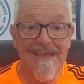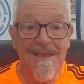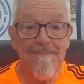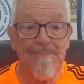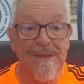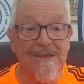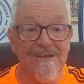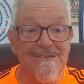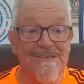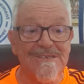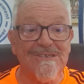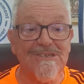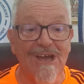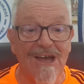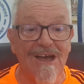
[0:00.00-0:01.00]
because the
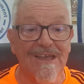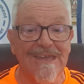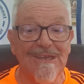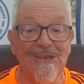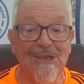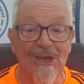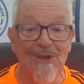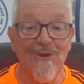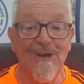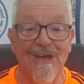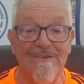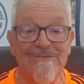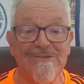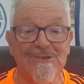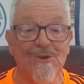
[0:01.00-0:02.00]
target go
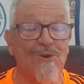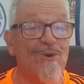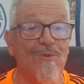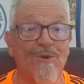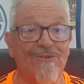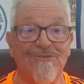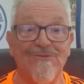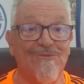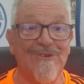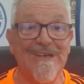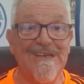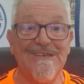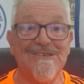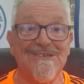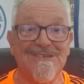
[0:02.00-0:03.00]
live score wasn't
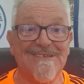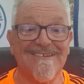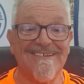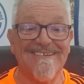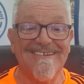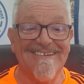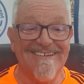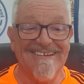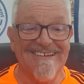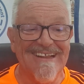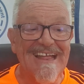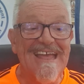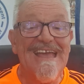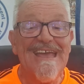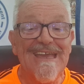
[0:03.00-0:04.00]
reached.
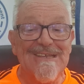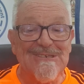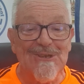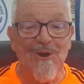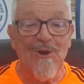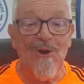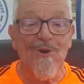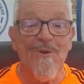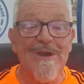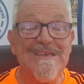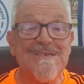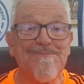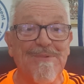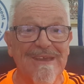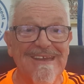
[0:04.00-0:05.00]
It's
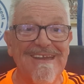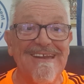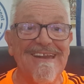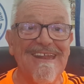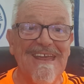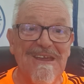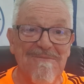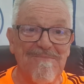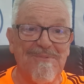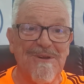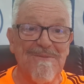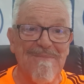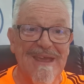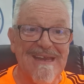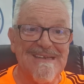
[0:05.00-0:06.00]
always been
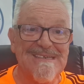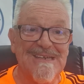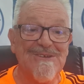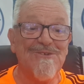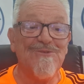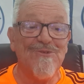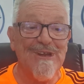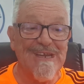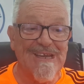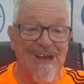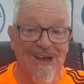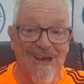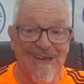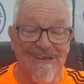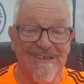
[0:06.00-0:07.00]
implemented
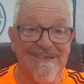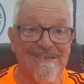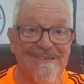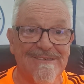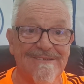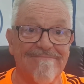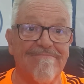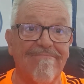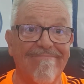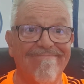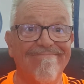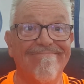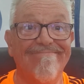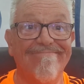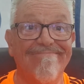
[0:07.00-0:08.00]
regardless.
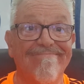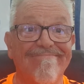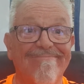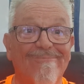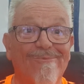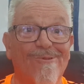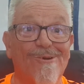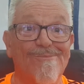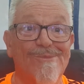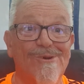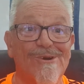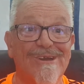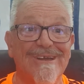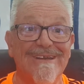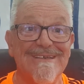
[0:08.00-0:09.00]
What
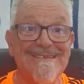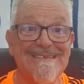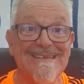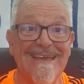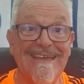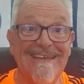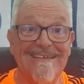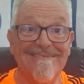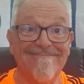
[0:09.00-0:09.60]
more can I say?